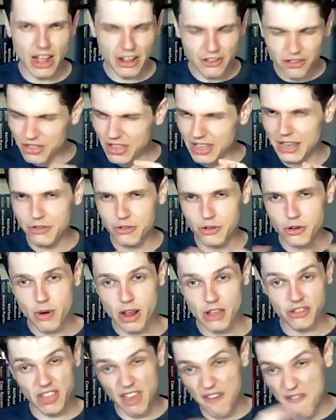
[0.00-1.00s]
I just think it's
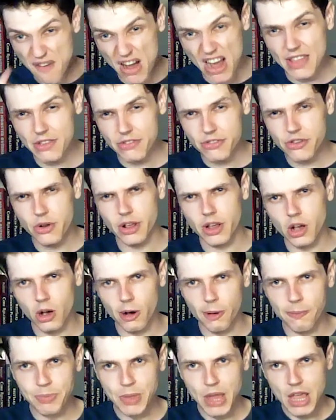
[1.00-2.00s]
great. So they fight this
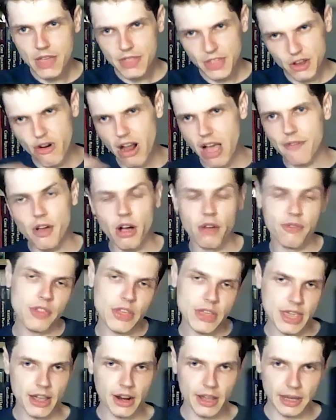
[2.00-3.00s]
unicorn, they drive it off, or
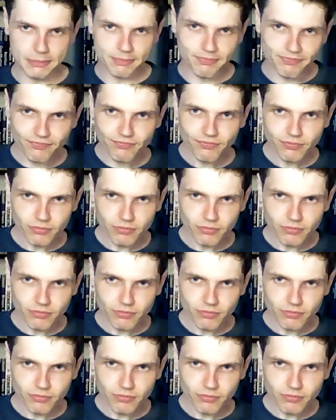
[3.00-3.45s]
they kill it.